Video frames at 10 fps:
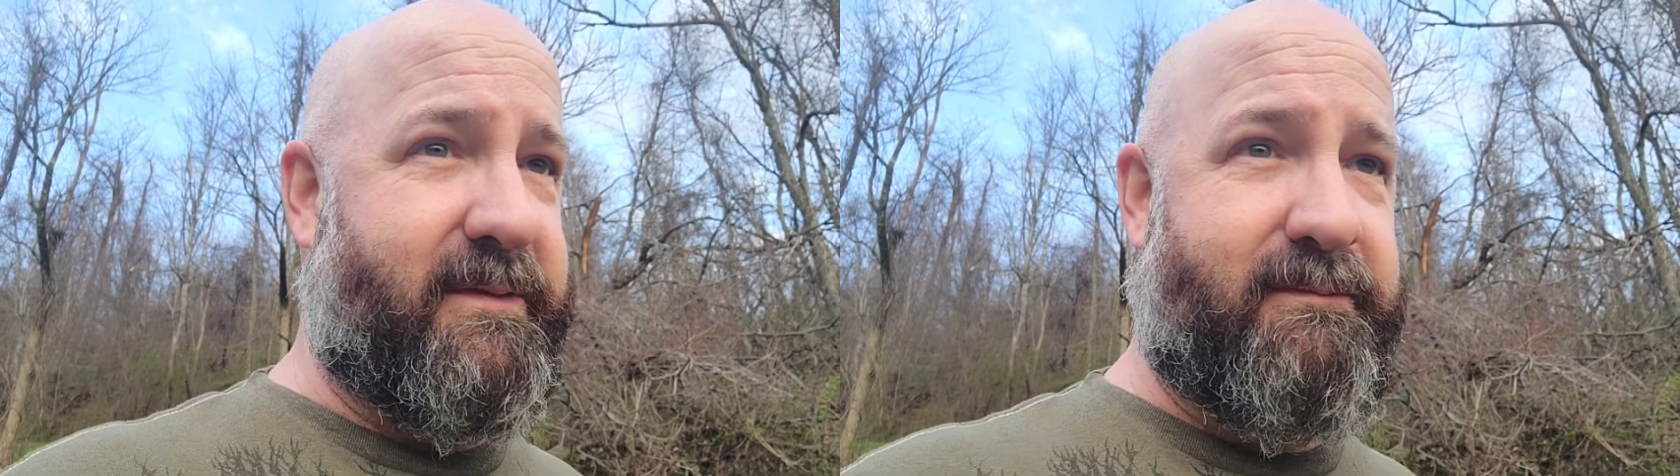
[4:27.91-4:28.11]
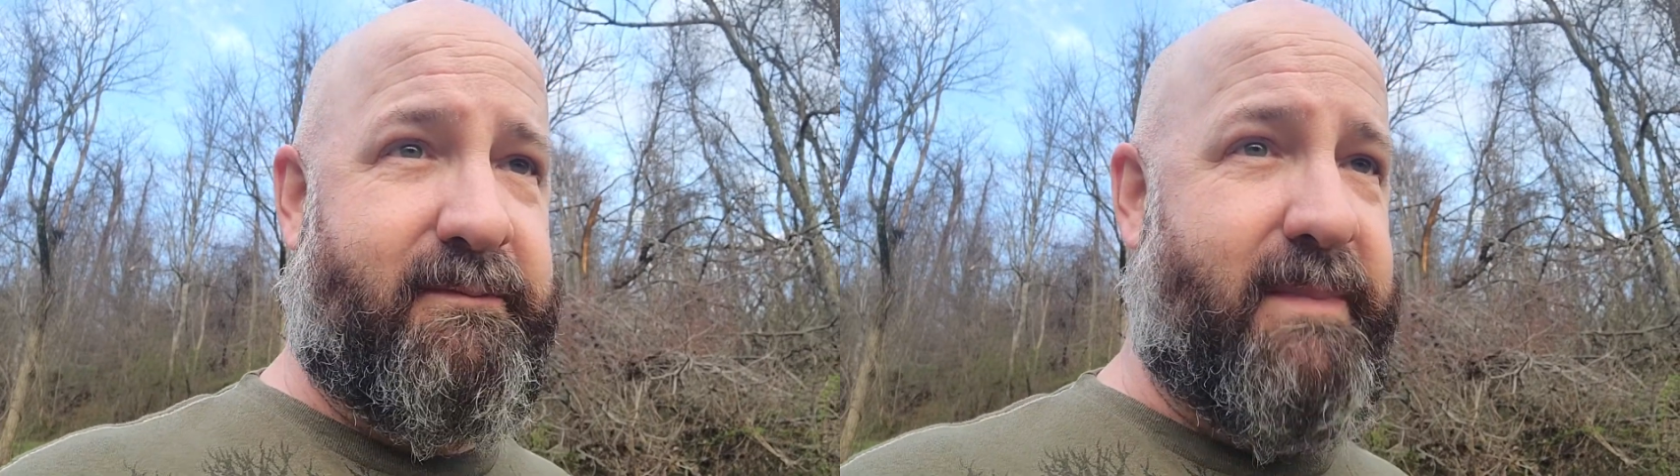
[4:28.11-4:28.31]

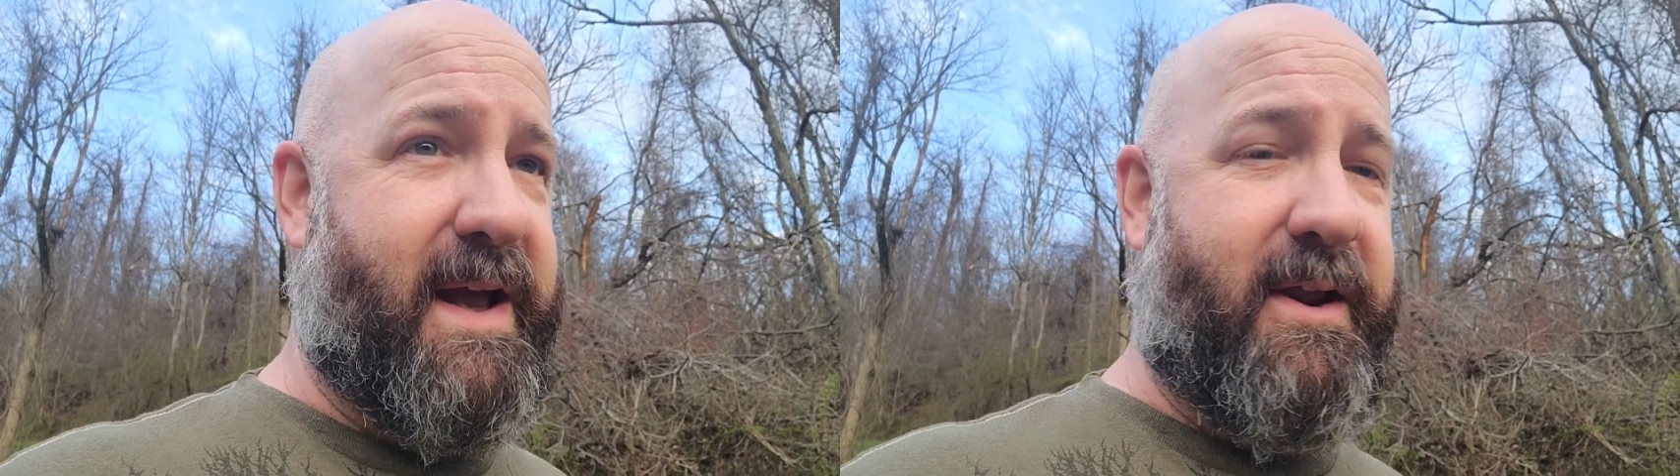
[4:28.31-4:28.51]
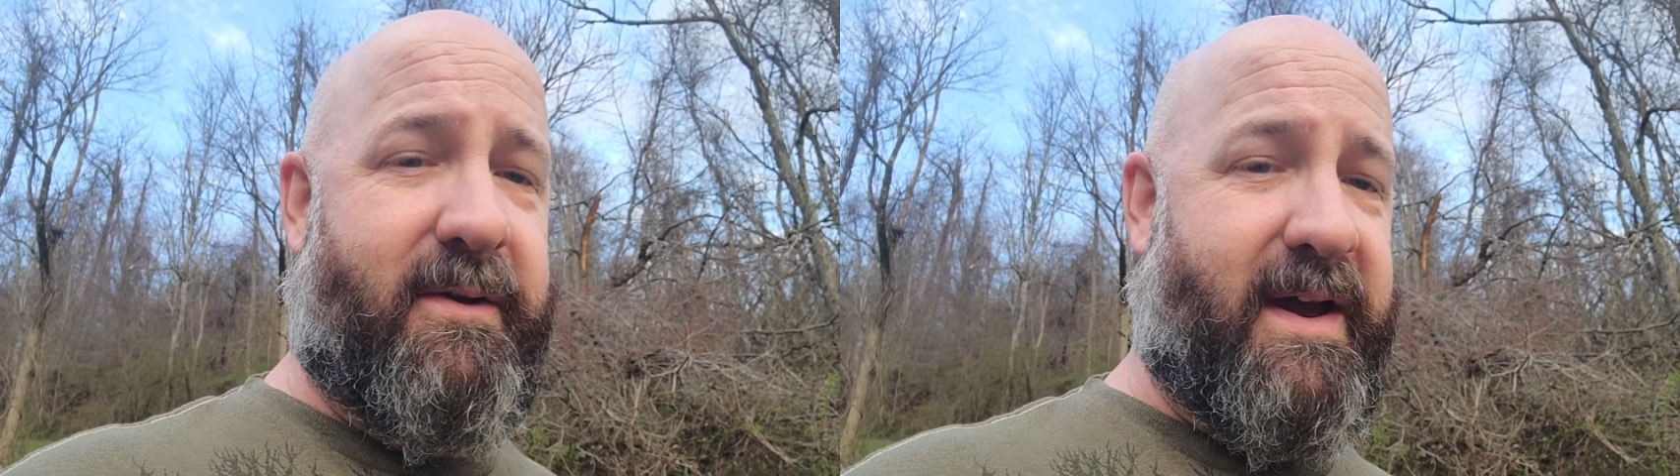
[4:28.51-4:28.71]

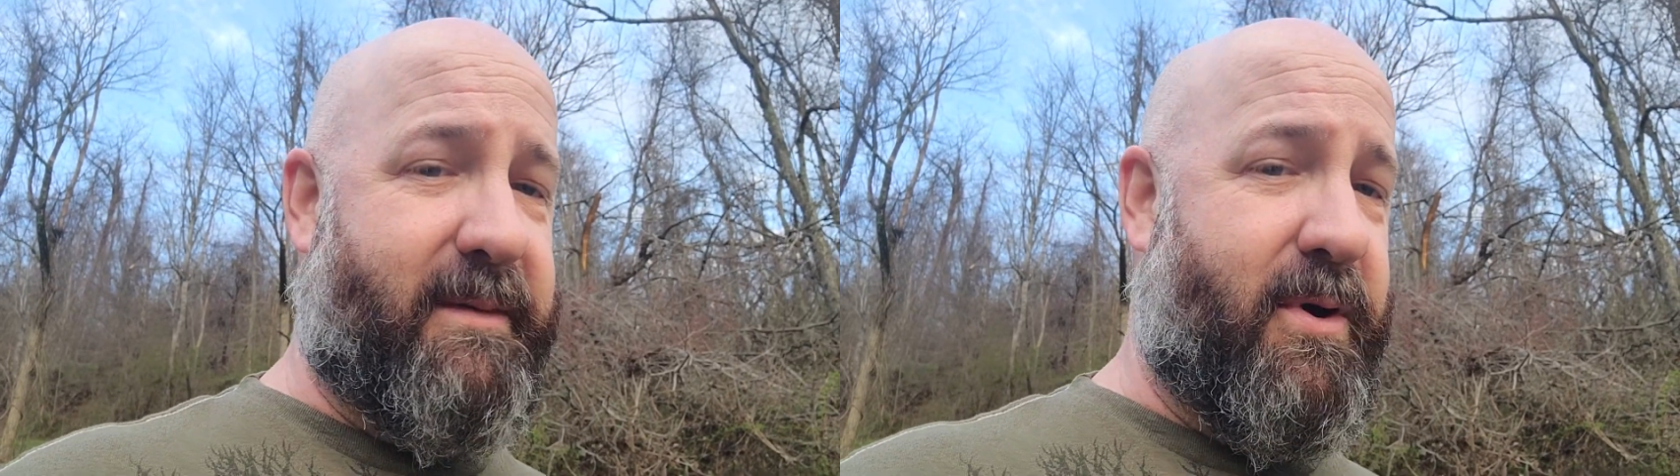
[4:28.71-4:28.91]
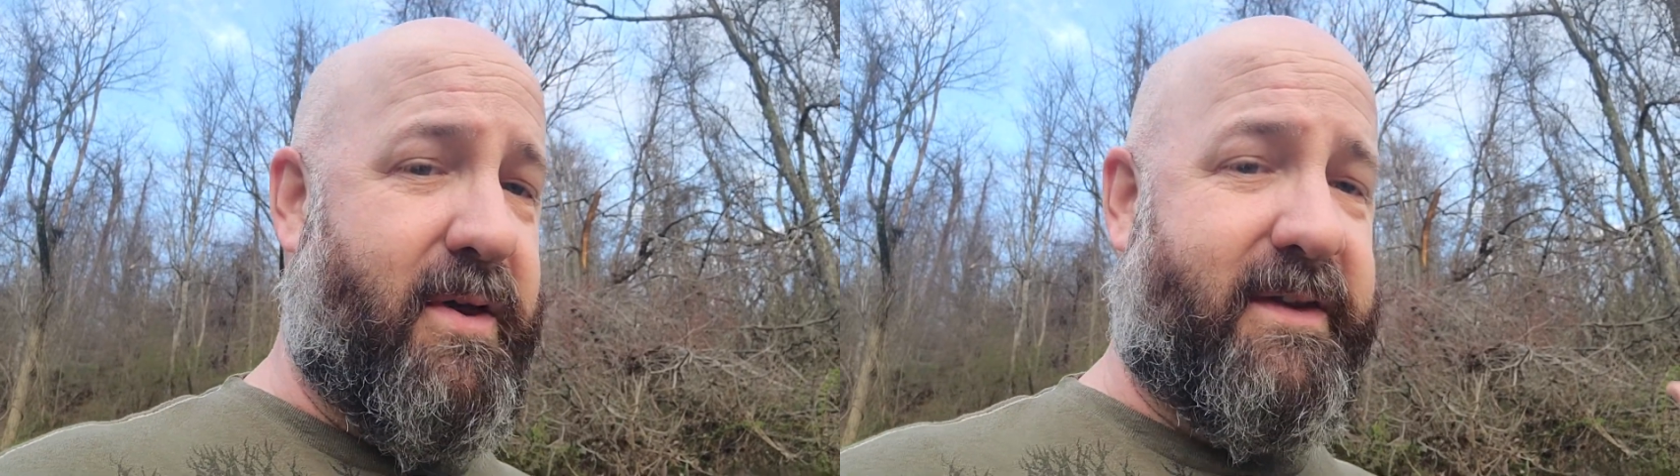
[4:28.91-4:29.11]
bellow at
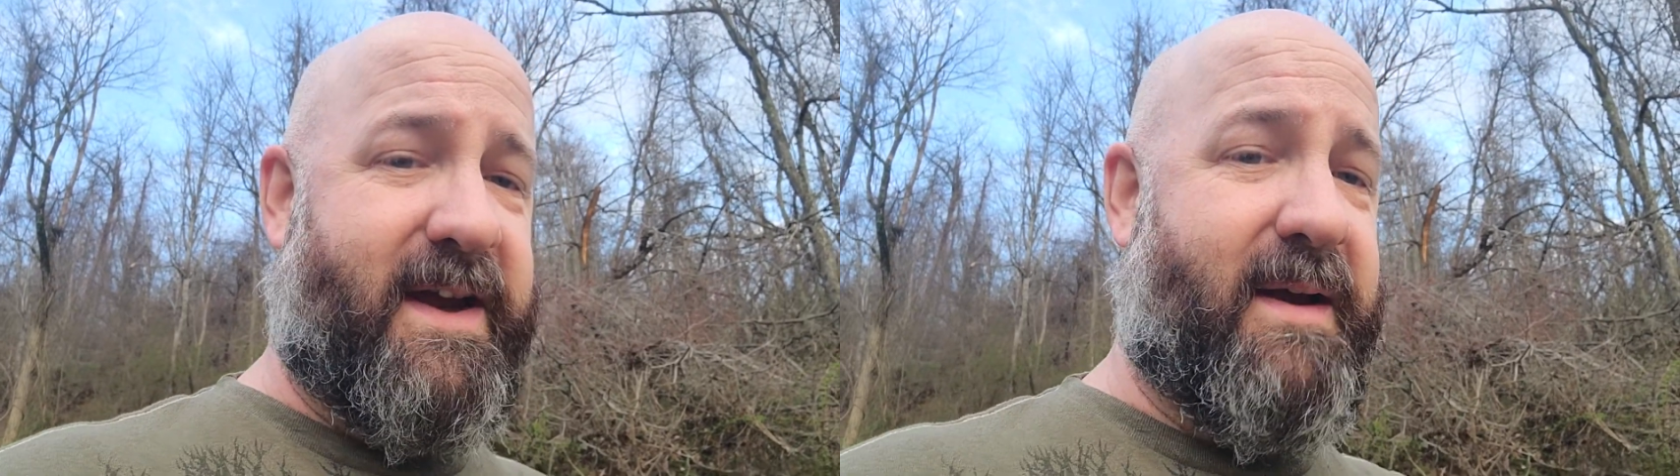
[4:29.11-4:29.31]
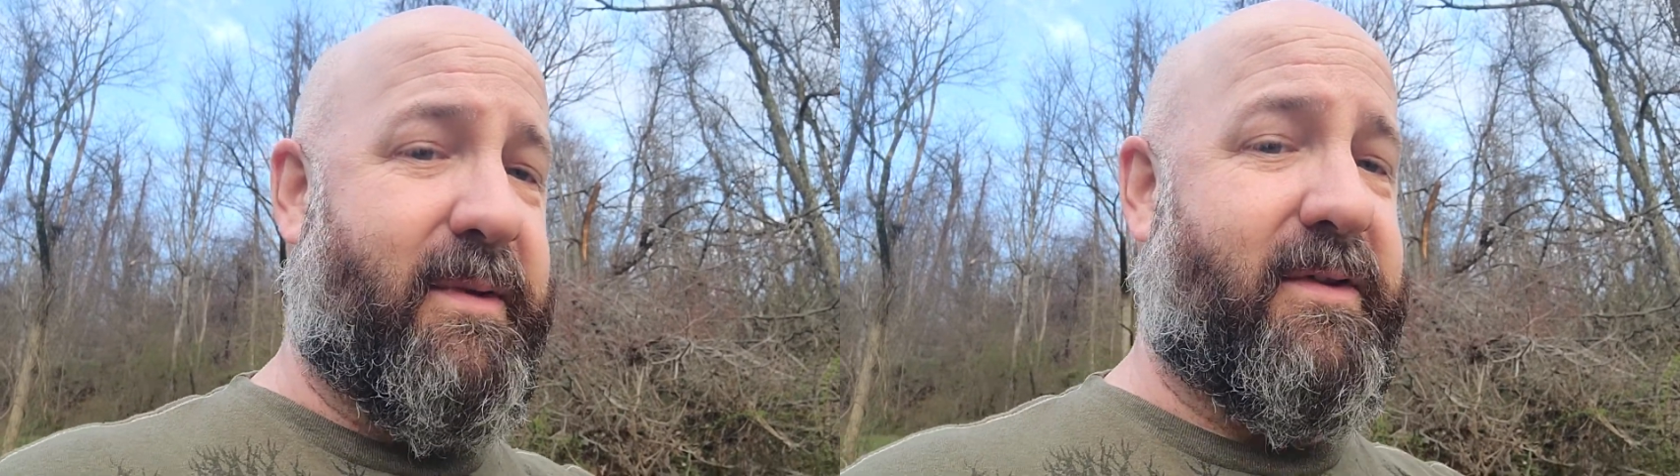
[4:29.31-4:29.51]
them all the
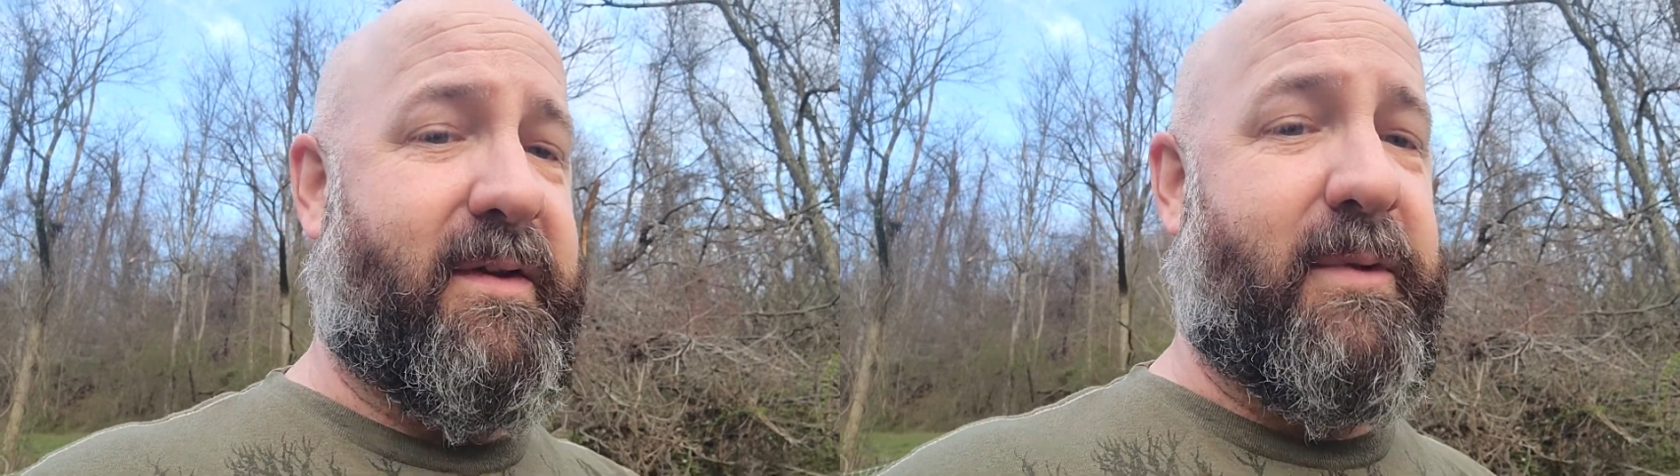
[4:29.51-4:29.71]
time